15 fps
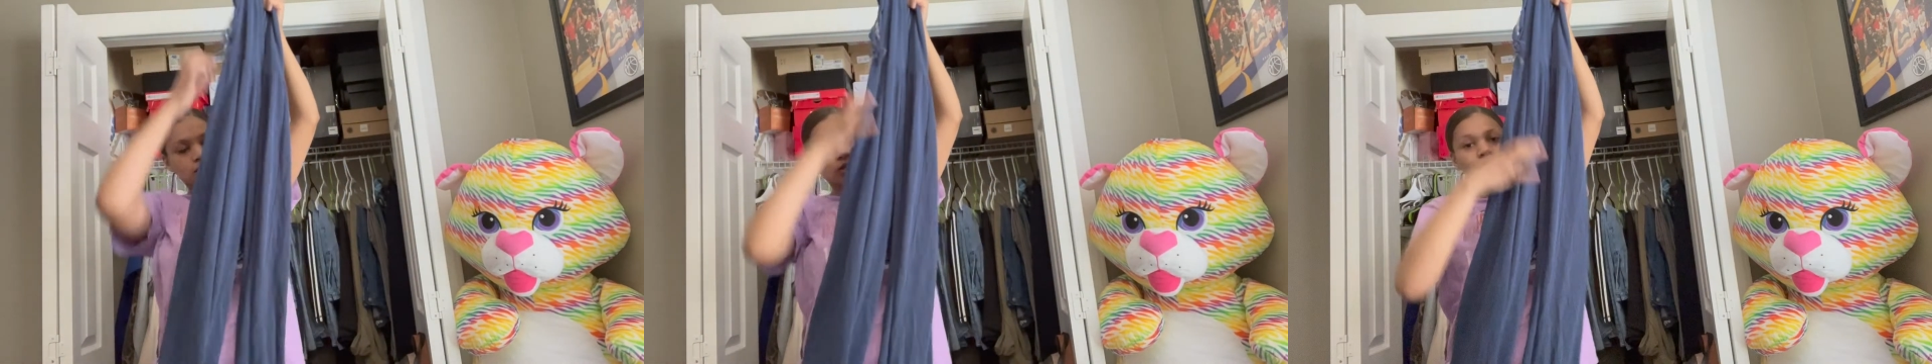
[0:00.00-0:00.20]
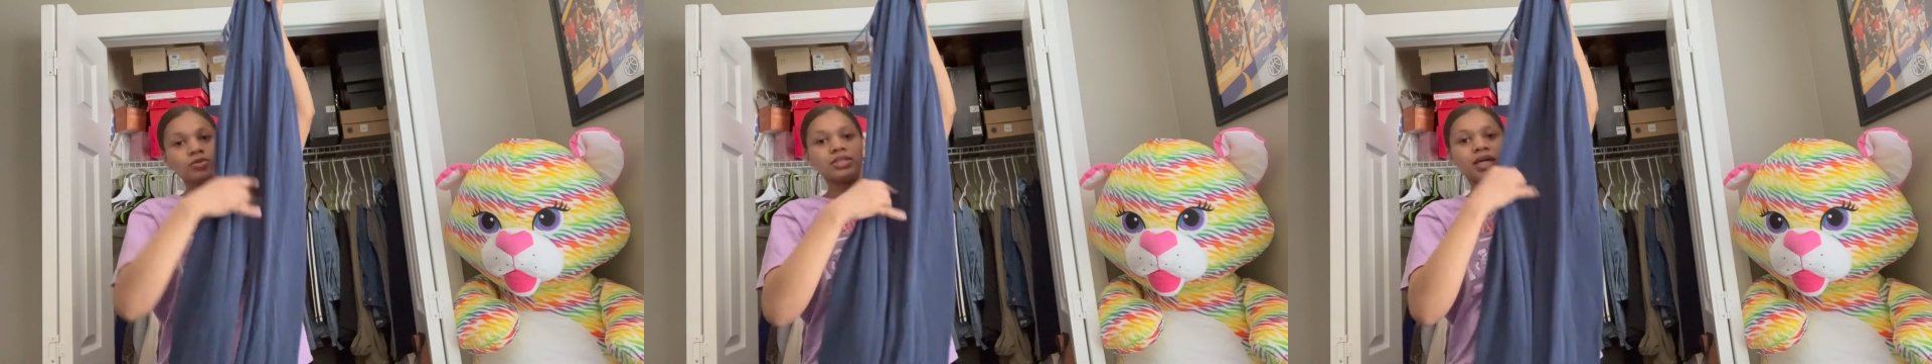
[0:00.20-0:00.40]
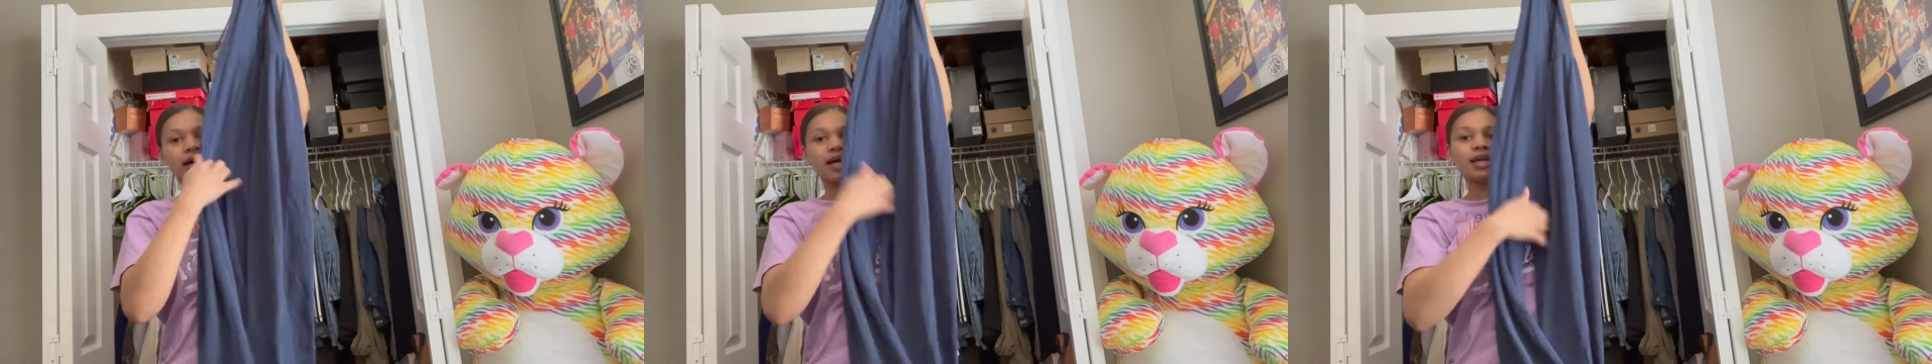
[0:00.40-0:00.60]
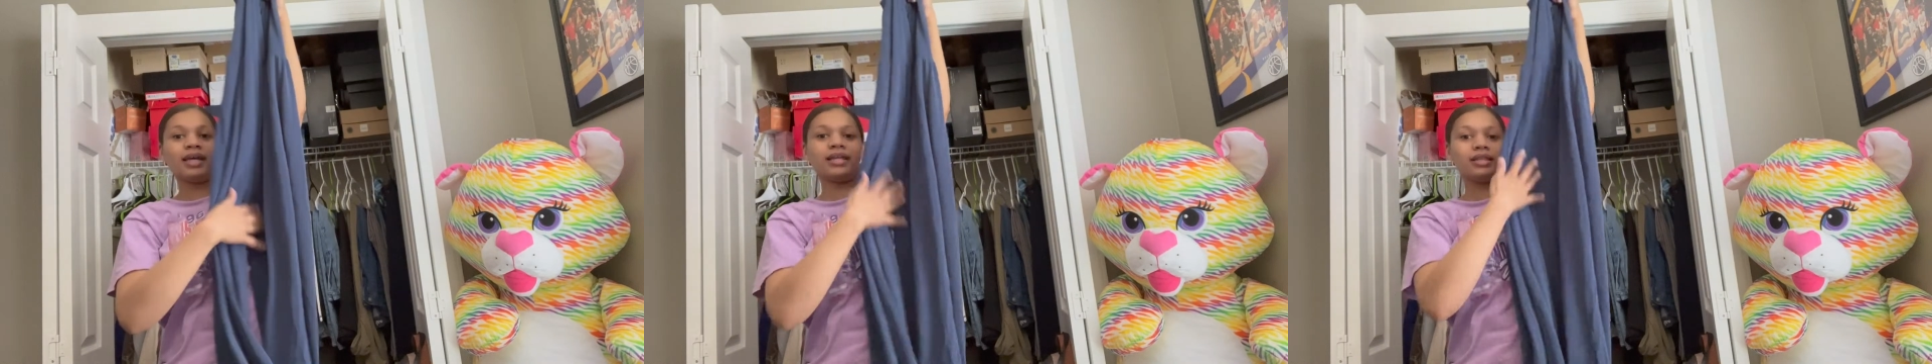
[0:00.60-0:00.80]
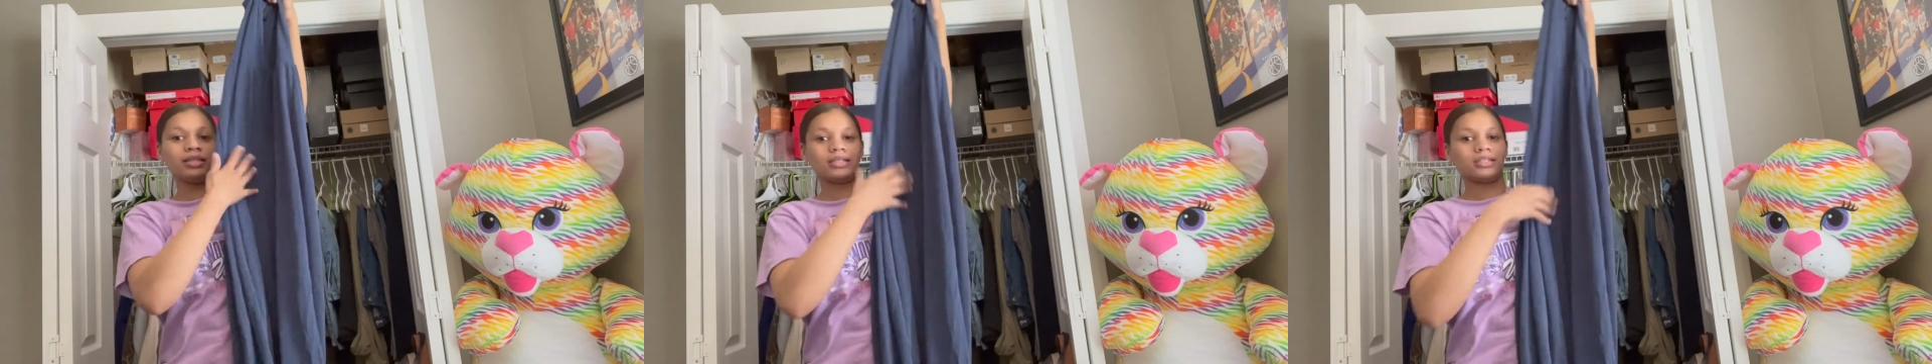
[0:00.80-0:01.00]
too tight
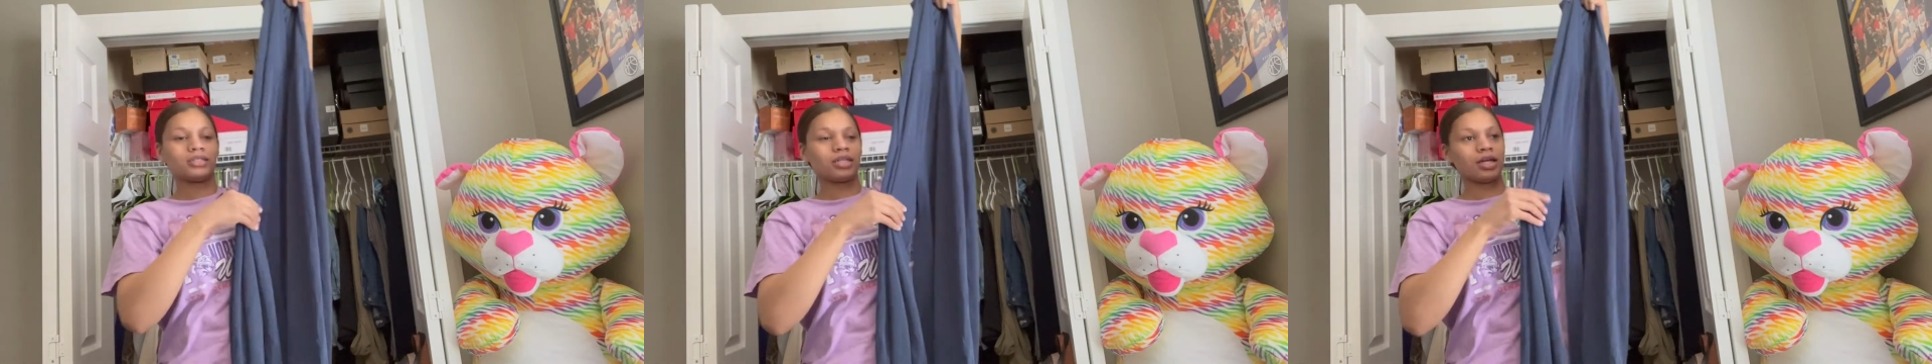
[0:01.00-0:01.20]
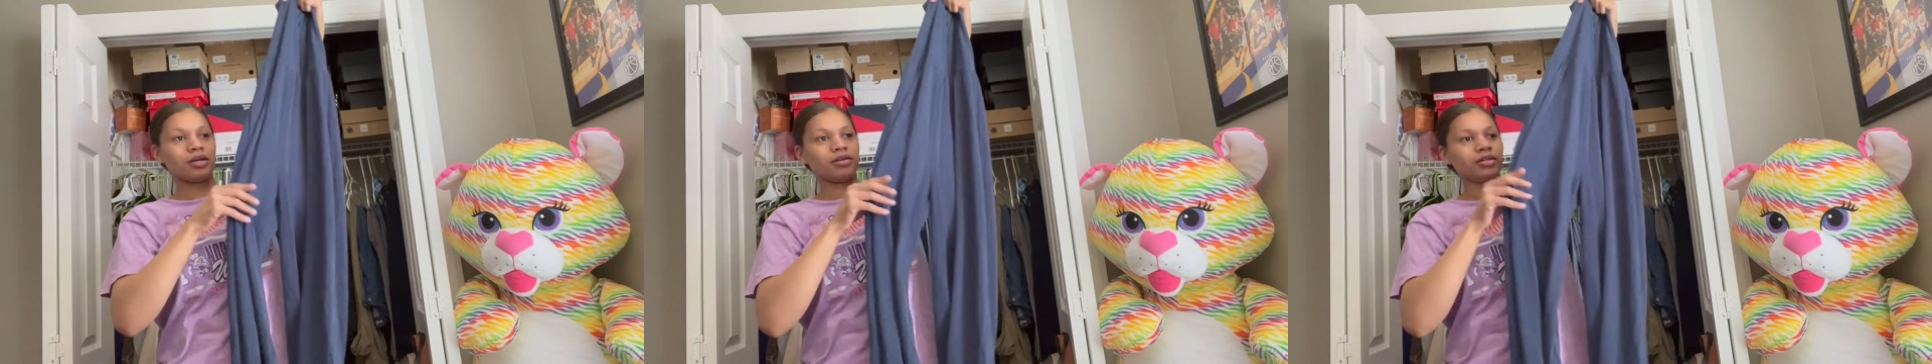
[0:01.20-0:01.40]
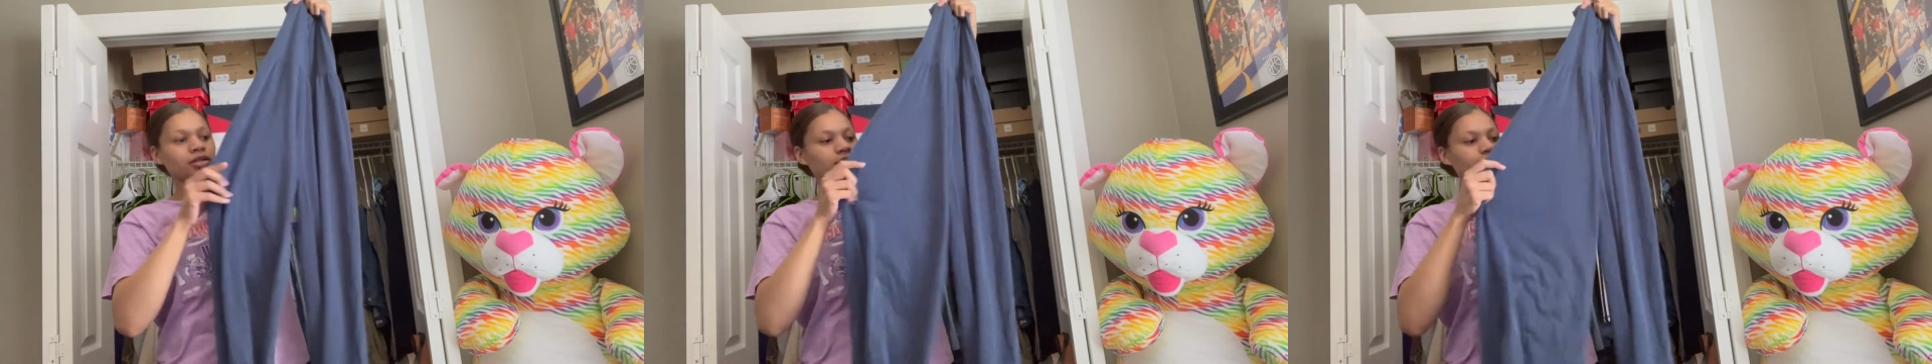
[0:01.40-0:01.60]
in this area